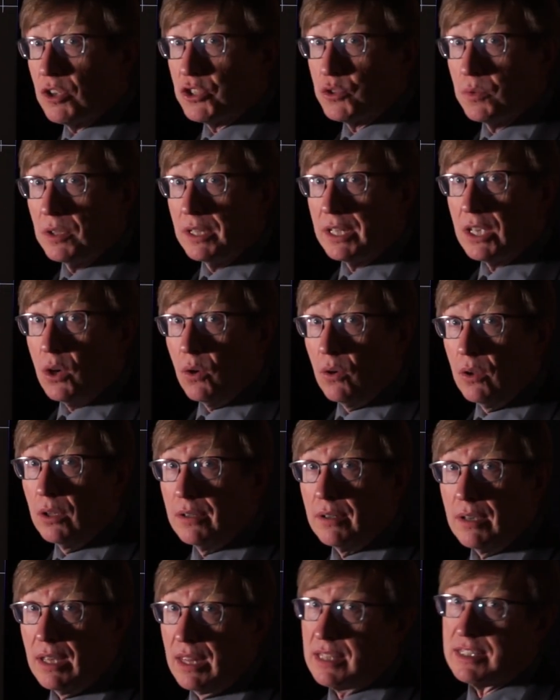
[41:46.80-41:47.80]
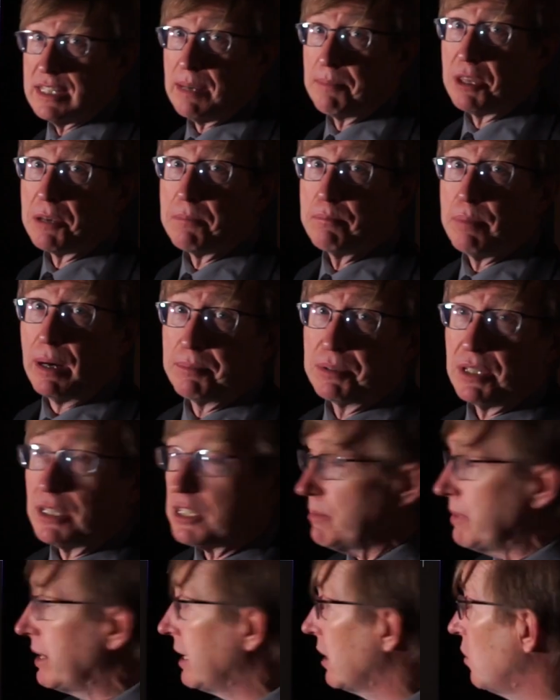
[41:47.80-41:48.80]
it's really cold, and then something bumped it
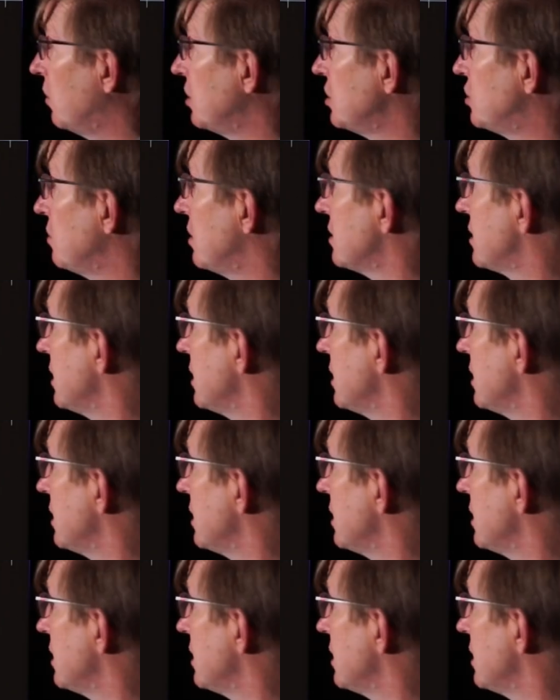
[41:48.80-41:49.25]
to make it go into this